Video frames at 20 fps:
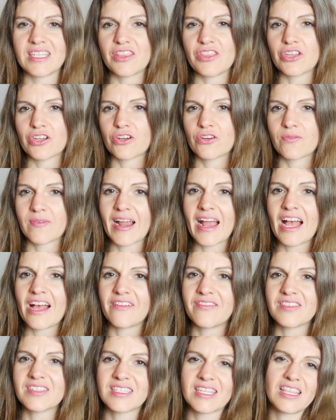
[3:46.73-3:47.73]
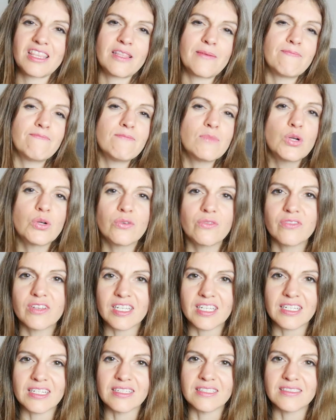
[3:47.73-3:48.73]
and the graphs and the
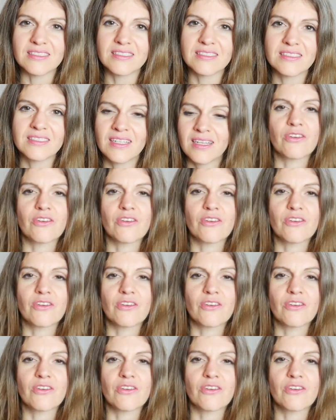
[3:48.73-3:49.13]
movies,